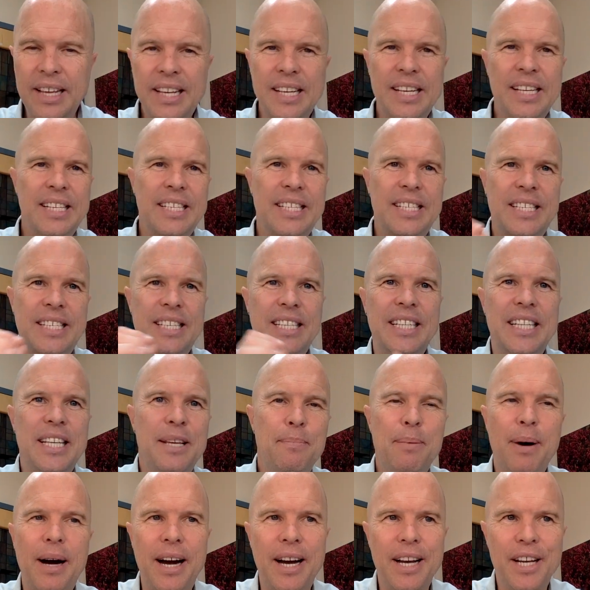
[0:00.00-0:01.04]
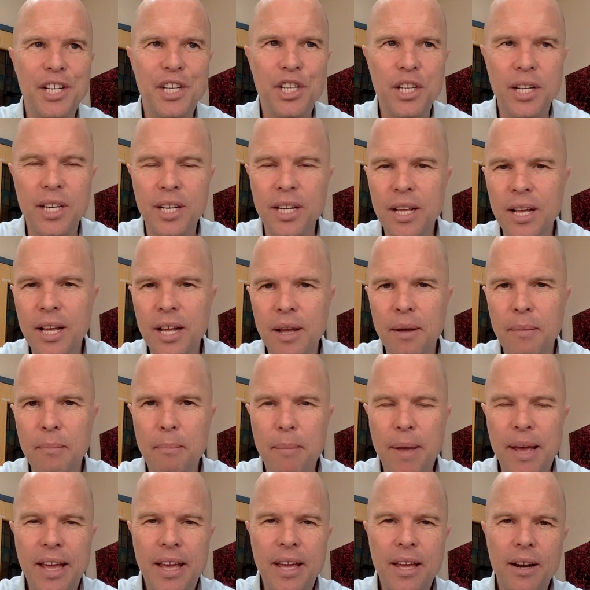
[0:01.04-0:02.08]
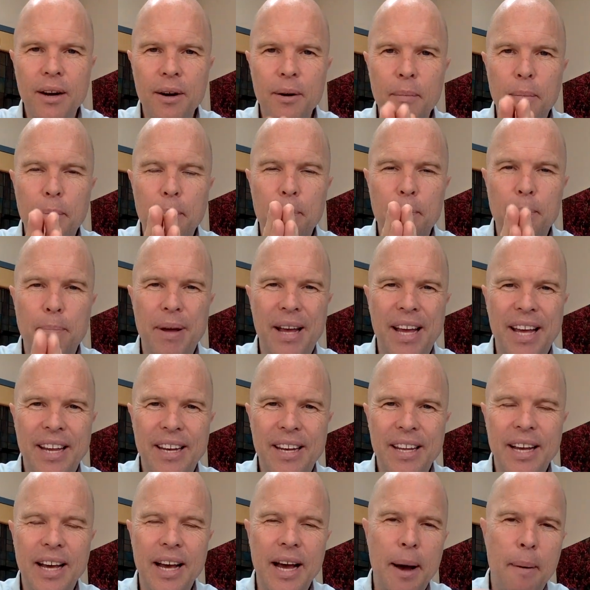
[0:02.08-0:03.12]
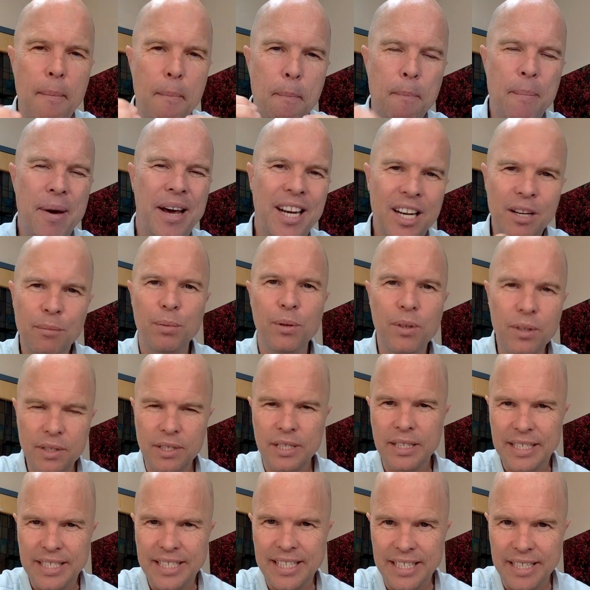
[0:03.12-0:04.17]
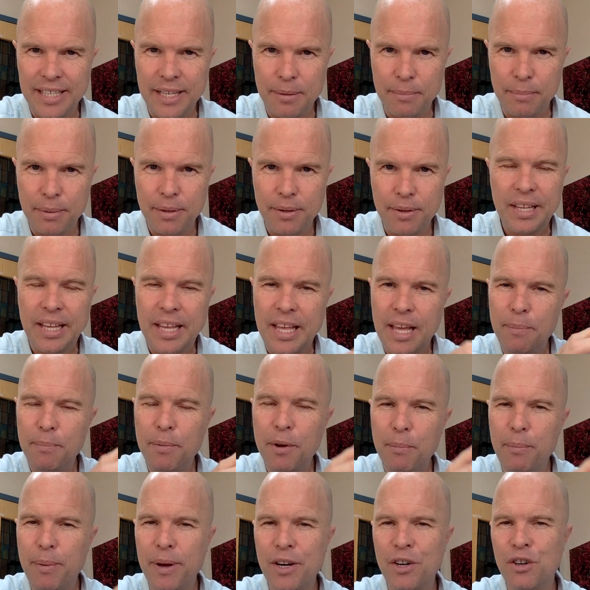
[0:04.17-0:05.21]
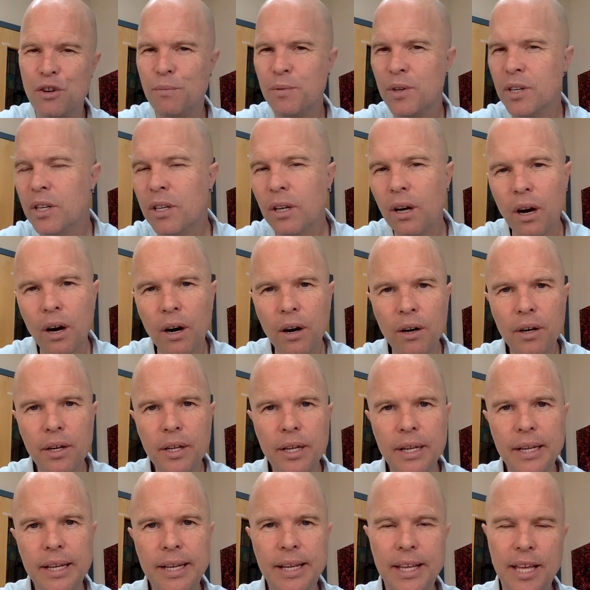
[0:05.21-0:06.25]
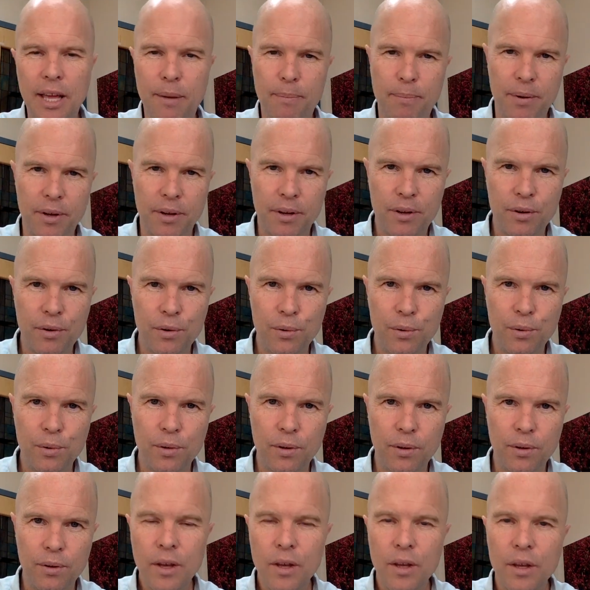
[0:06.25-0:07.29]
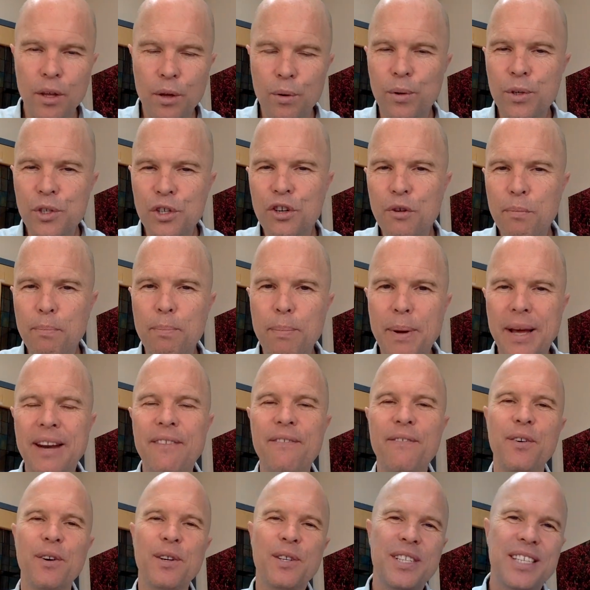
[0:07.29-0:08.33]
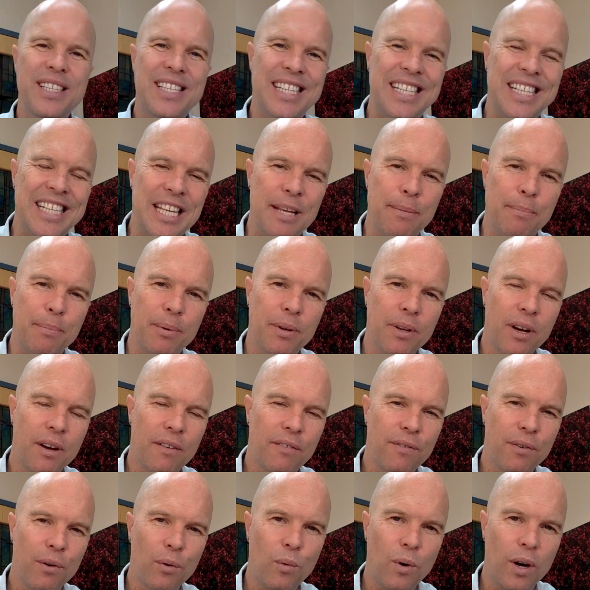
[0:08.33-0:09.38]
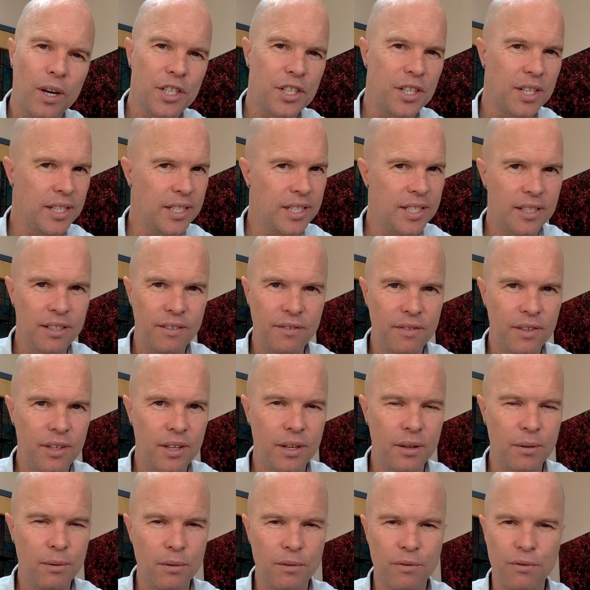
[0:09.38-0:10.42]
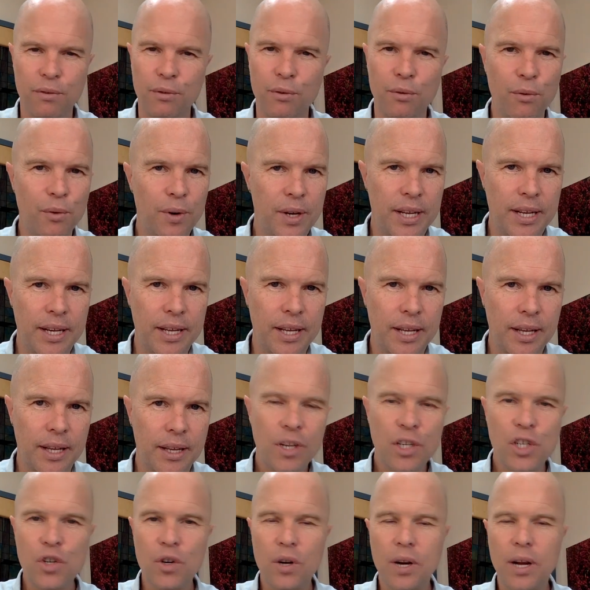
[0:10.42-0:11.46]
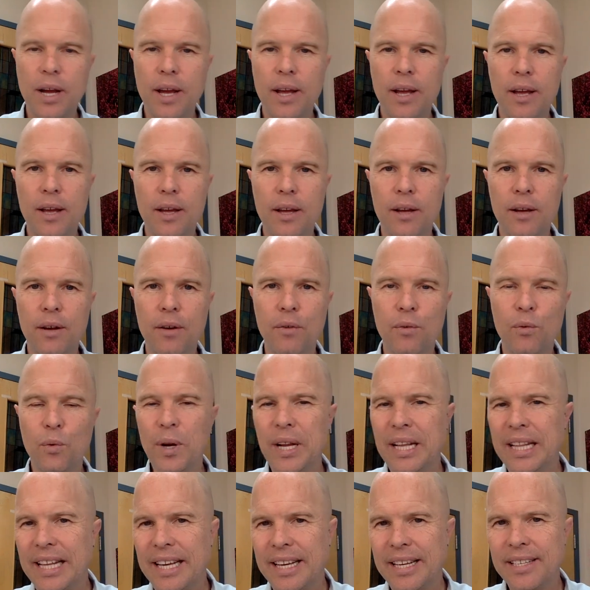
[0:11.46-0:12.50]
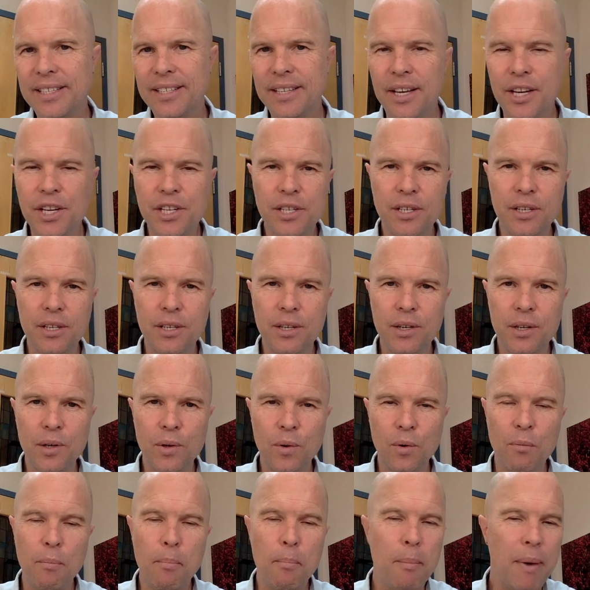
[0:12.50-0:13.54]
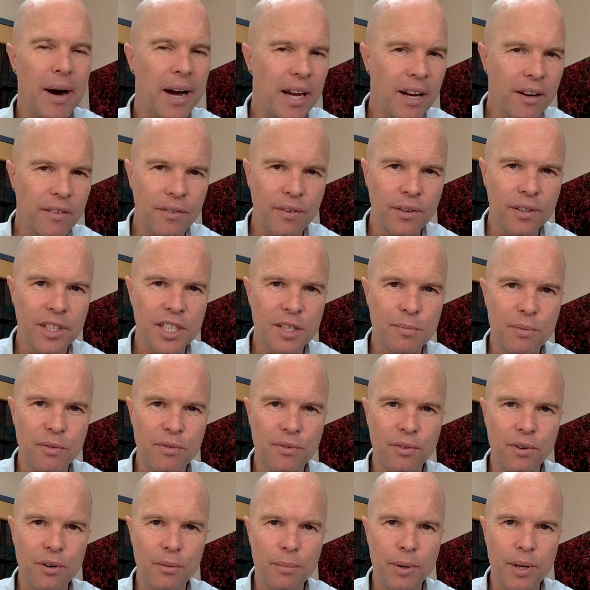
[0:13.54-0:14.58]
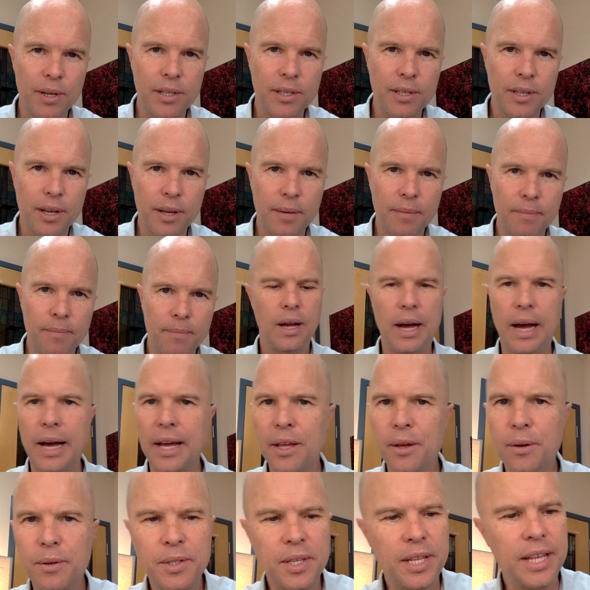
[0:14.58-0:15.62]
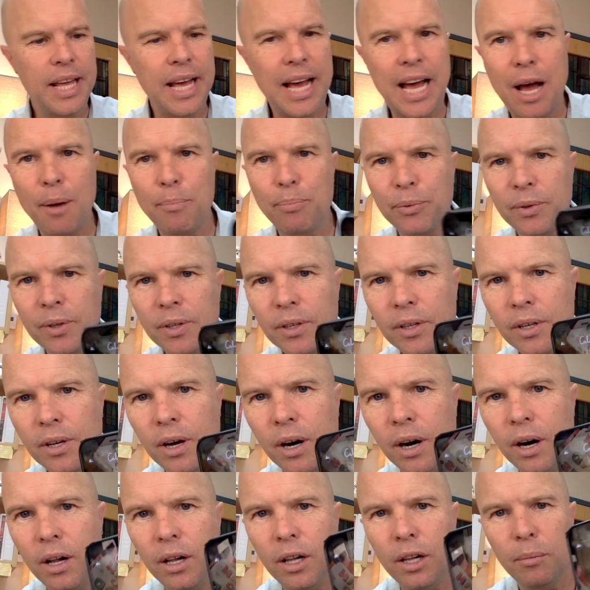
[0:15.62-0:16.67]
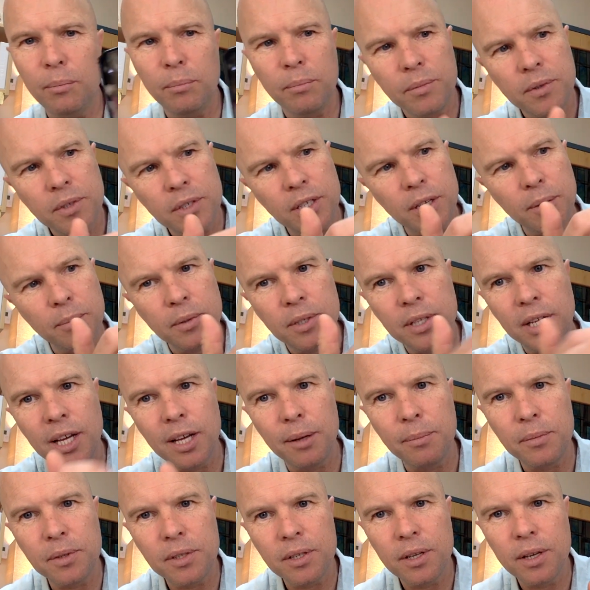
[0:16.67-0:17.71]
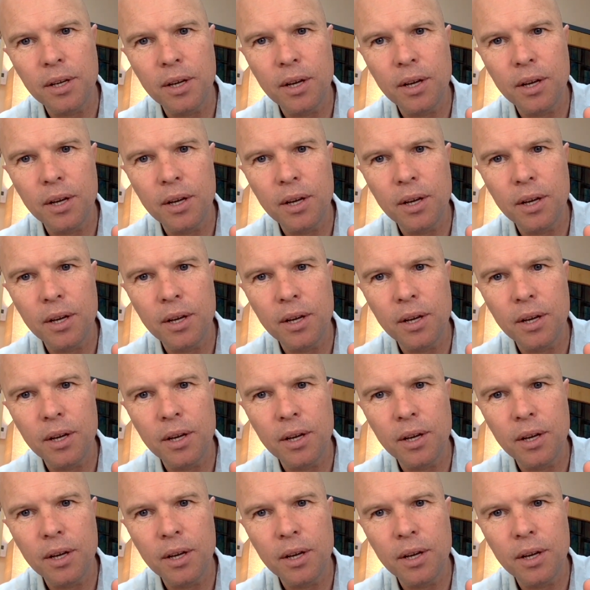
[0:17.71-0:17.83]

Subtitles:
Sleep hygiene. Make your bed amenable to sleep. Keep your bedroom dark. Keep it cool. Use your bed for sleep, not for watching TV or for reading. Try relaxation or mindfulness before bedtime. I use the app Calm sometimes